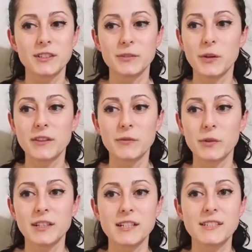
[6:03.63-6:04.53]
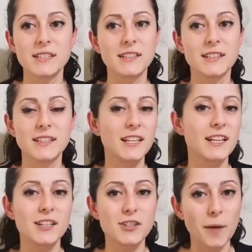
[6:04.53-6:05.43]
when they see that they get
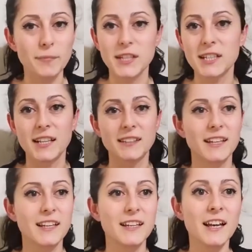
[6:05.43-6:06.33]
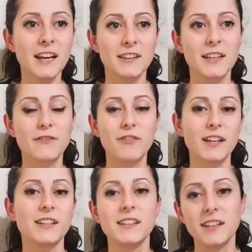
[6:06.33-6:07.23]
adopted and they
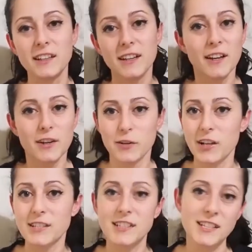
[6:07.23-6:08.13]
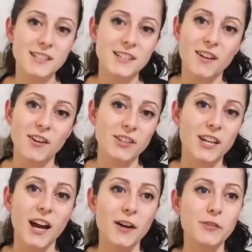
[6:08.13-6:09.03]
finally rest easily on a
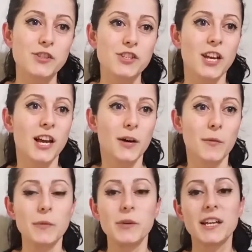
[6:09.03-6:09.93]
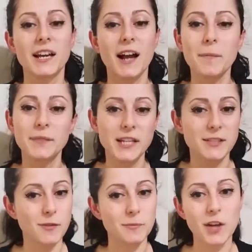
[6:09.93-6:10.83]
couch, when we get updates
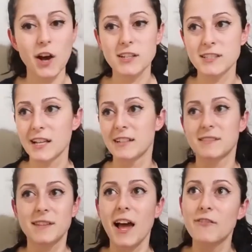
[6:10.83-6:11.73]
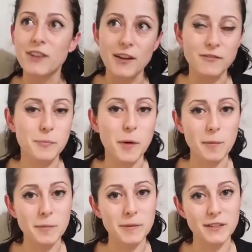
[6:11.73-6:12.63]
from dogs that have left
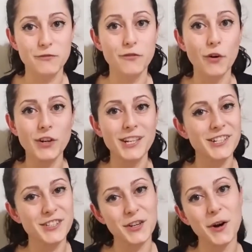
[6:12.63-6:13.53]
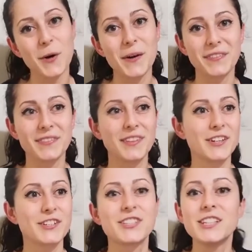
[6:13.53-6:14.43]
probably 4 years ago and
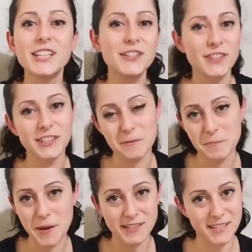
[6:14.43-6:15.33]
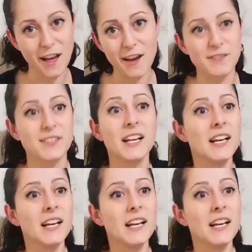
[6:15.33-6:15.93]
they're still living their best lives.